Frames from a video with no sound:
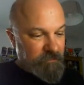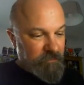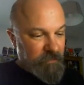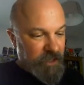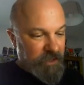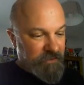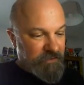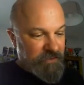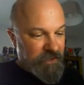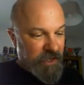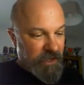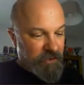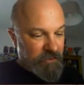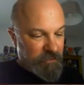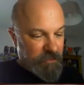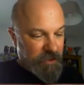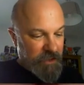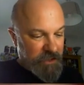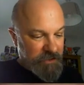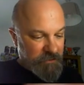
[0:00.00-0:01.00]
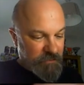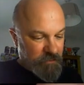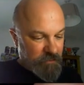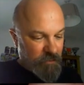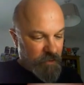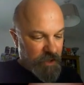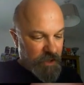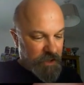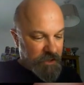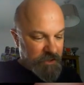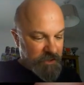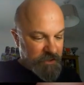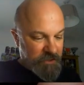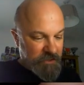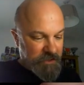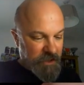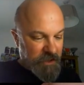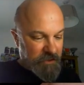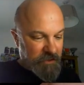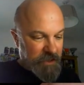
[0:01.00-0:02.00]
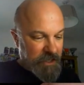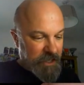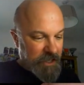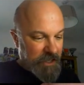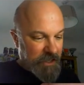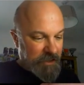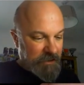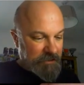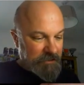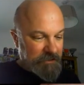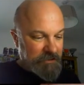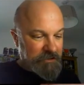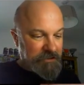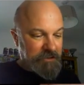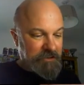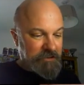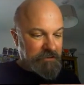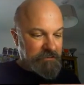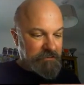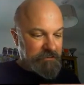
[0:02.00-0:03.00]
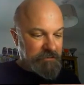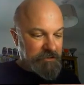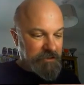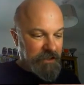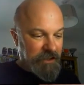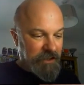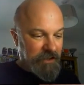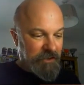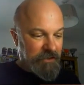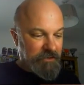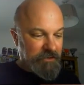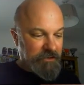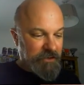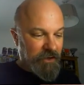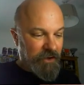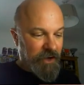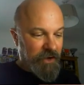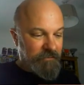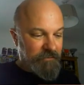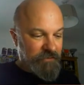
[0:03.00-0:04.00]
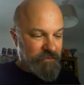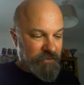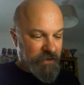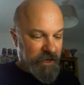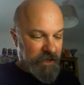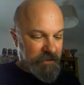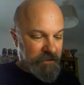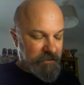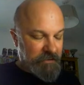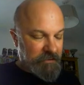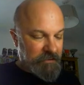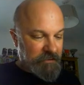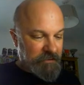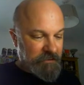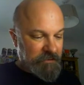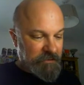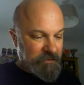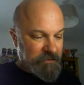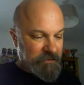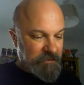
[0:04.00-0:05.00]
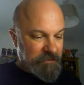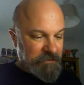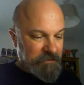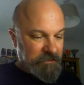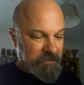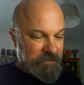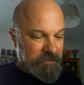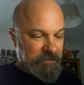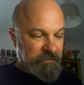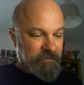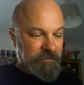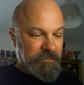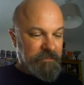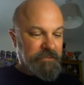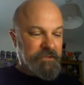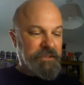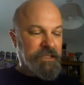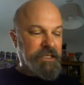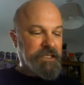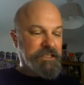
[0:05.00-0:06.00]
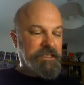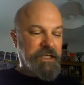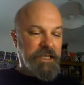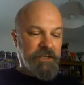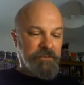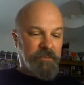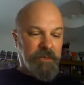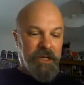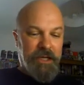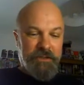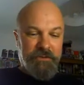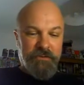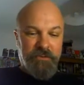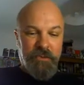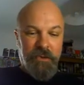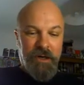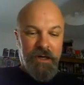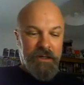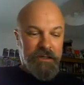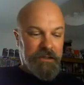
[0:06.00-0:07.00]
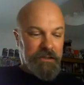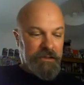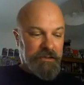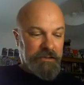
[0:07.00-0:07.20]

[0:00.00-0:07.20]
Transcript: So plus one. So yeah. Oh no, life drain. D6 plus one.